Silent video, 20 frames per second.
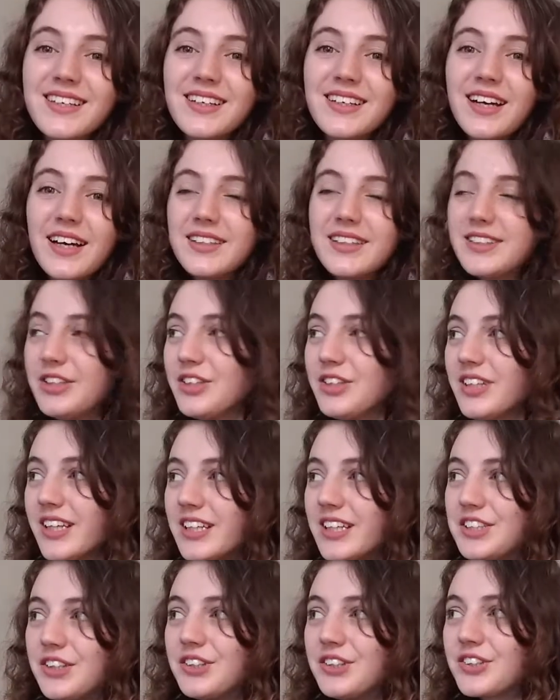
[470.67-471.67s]
Usually I
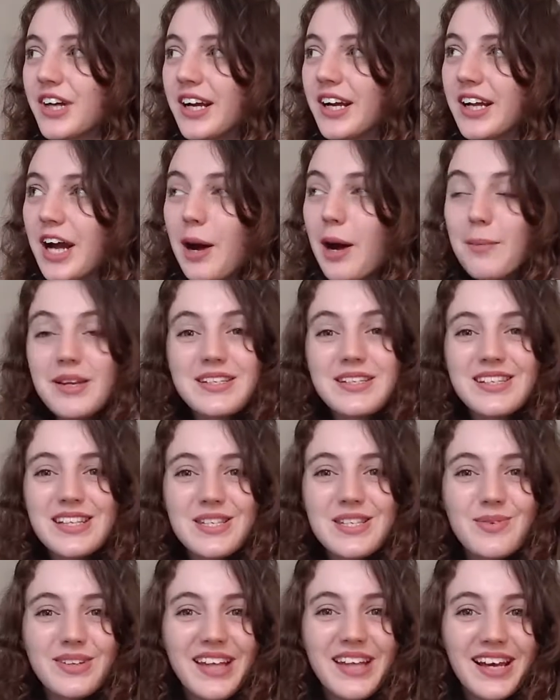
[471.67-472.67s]
don't try to come into
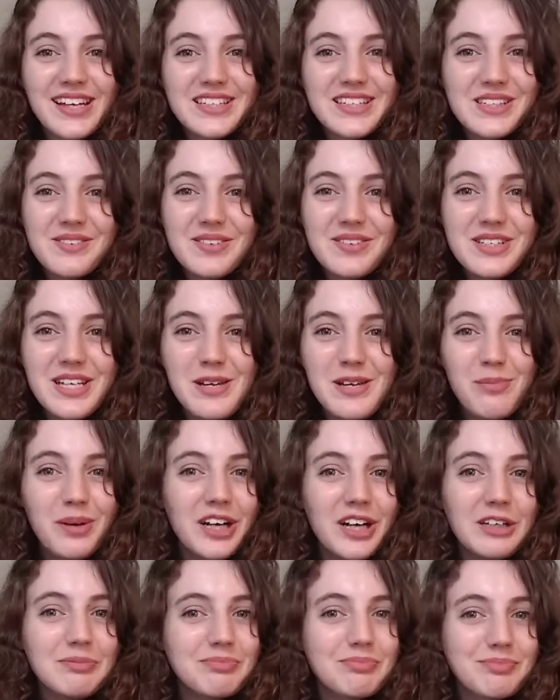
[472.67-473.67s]
this with negativity,
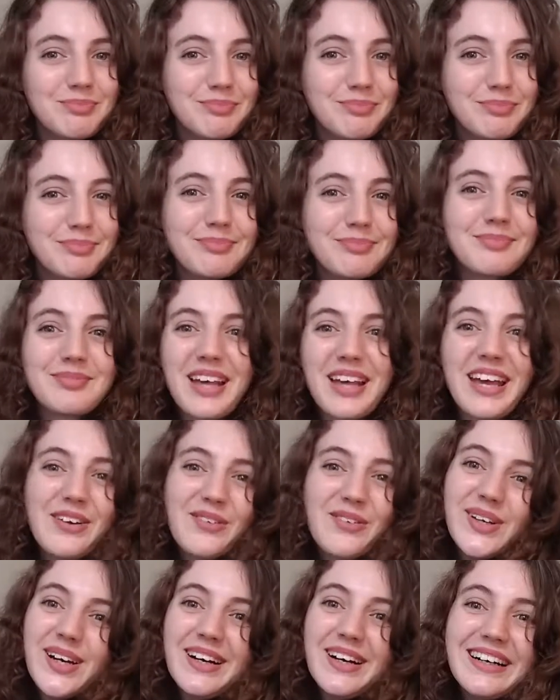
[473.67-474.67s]
but here
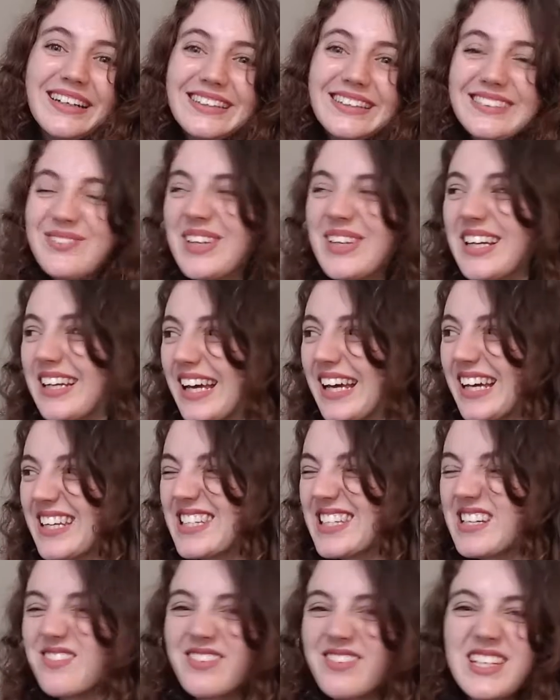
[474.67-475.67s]
we are being
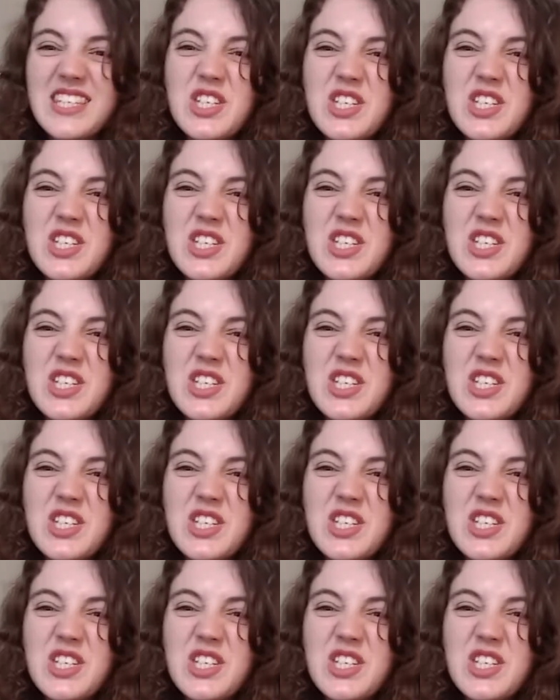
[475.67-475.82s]
negative.